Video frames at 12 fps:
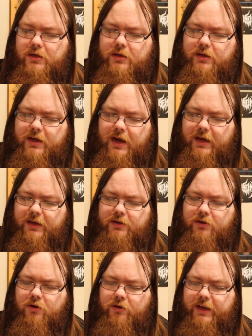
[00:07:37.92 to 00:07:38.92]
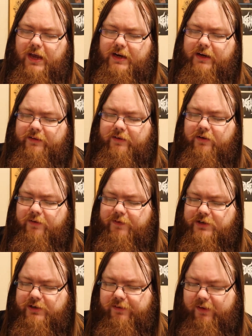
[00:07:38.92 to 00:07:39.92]
You got Kolyan and
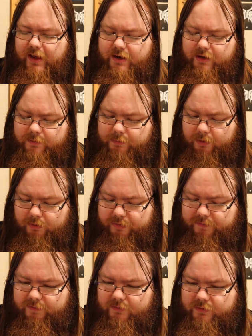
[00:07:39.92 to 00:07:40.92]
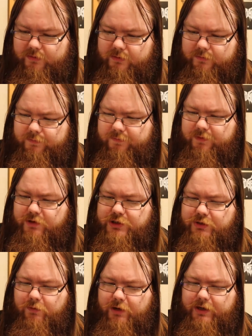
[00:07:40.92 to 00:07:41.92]
Dirovich's letter, both
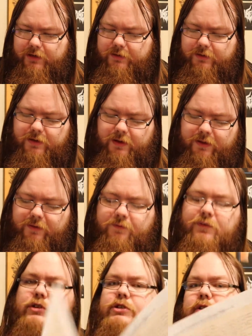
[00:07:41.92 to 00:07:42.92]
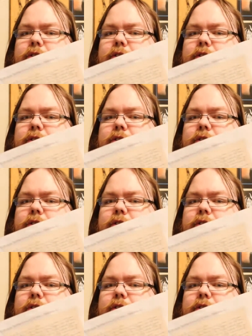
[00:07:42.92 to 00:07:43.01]
version 1 and then version